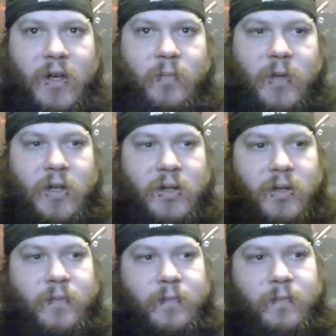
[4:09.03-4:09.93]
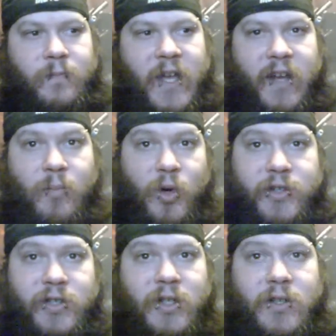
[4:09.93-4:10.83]
I'm gonna add
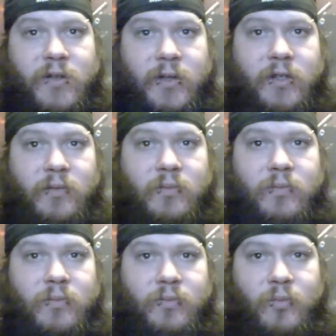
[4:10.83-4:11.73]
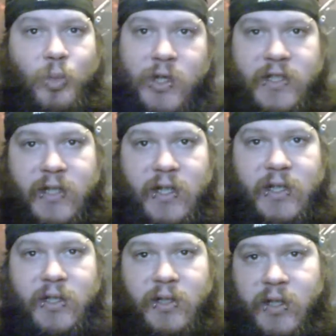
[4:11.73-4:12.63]
more sugar to it when it's
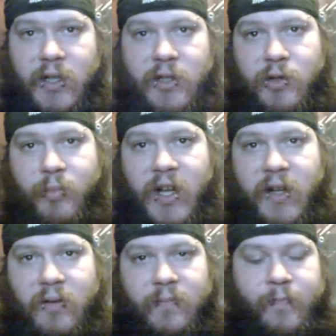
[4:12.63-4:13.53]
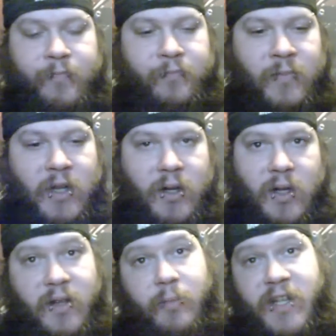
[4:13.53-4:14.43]
done in a new bottle,
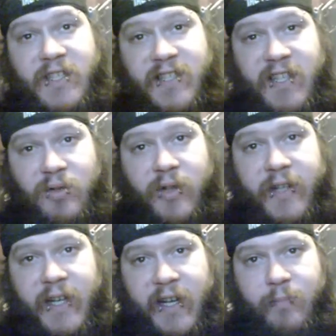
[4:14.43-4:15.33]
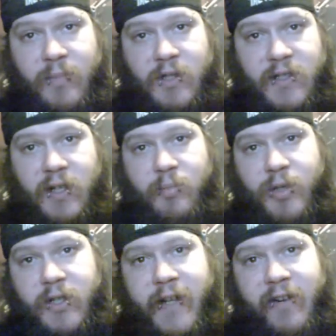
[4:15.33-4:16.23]
and I'm gonna seal the top instead of
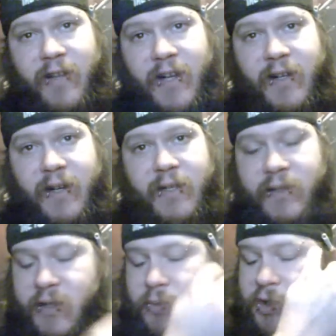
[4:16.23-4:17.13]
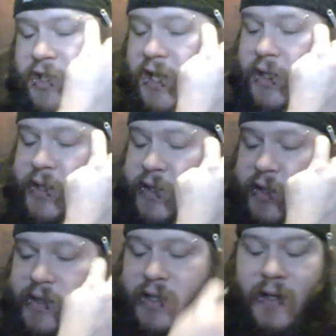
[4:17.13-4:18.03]
putting an airlock on it. And what that does
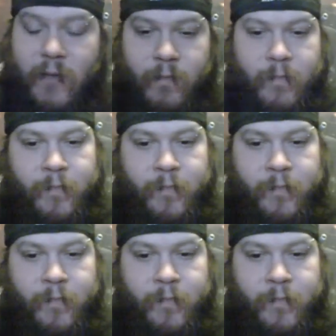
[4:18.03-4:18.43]
is the